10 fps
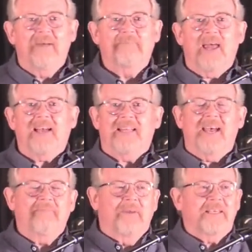a, black
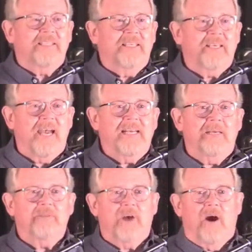lab mix, little guy
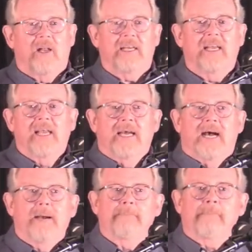named Charlie.
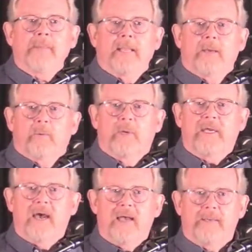Um, we
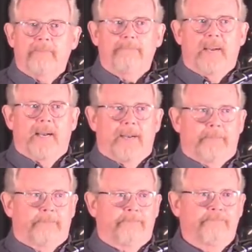got him.
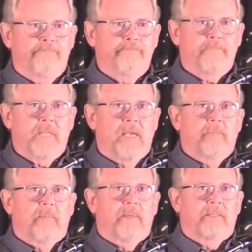Um,
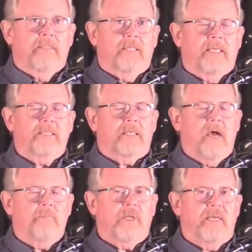it's a
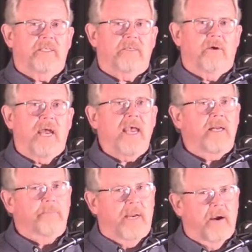complicated story. I
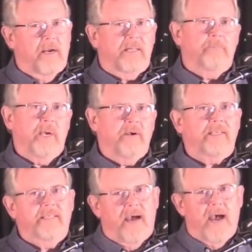had a parrot. The
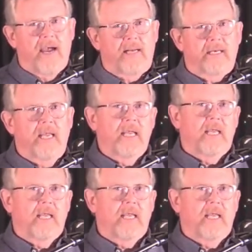parrot died,